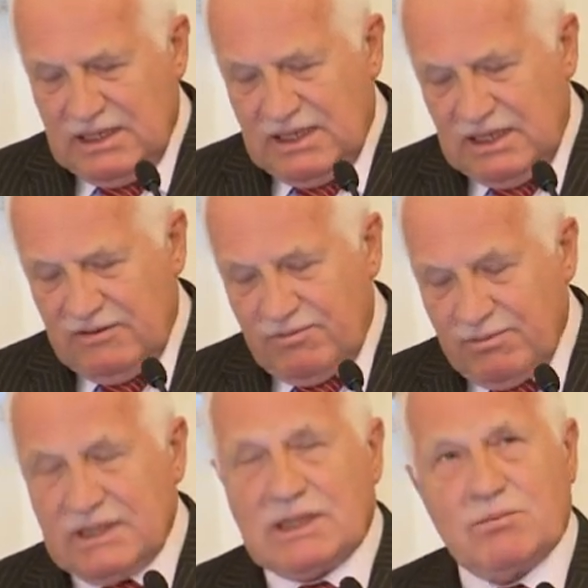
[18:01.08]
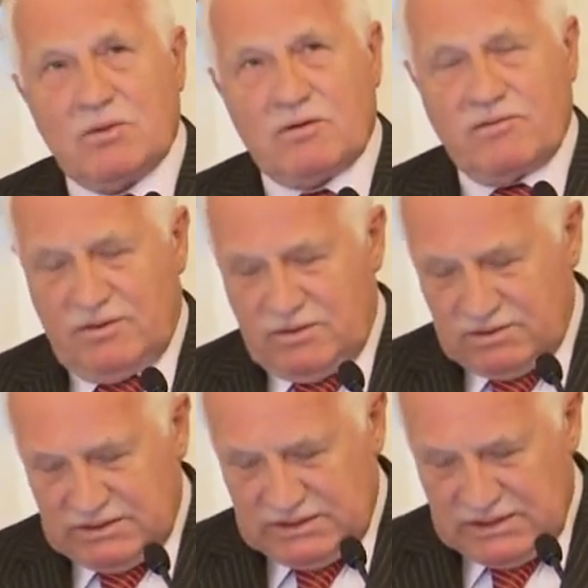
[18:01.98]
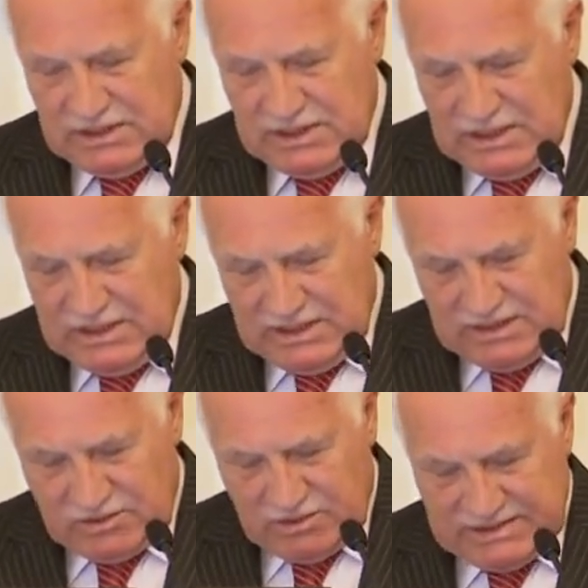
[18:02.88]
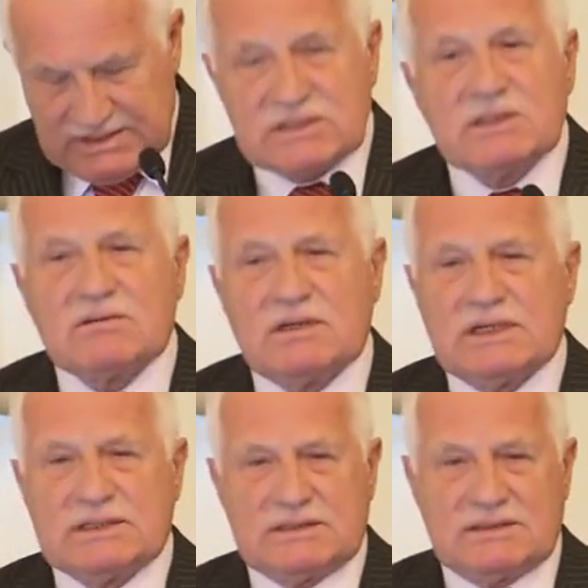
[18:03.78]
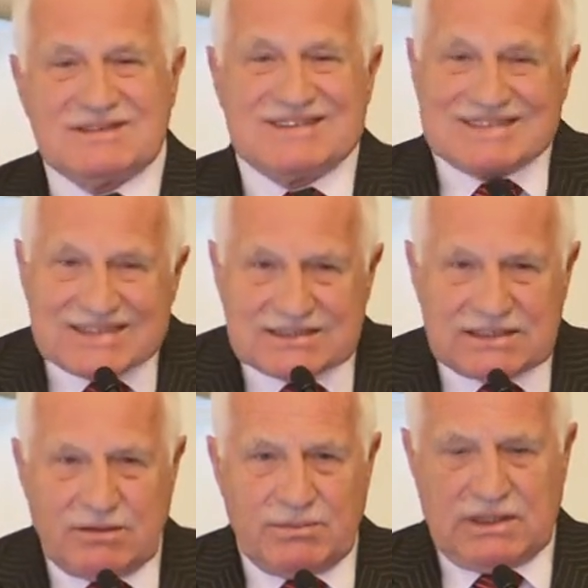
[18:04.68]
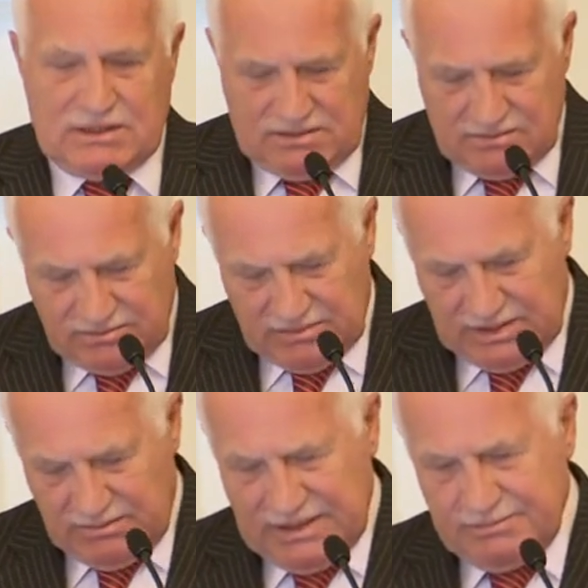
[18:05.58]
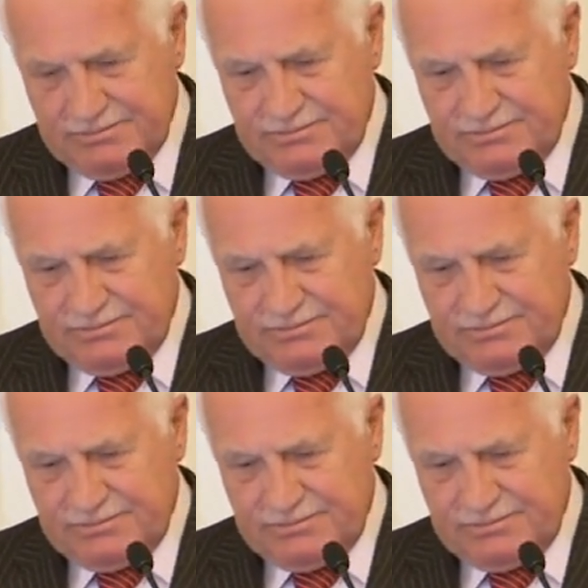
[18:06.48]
have metamorphosed into a serious systemic problem.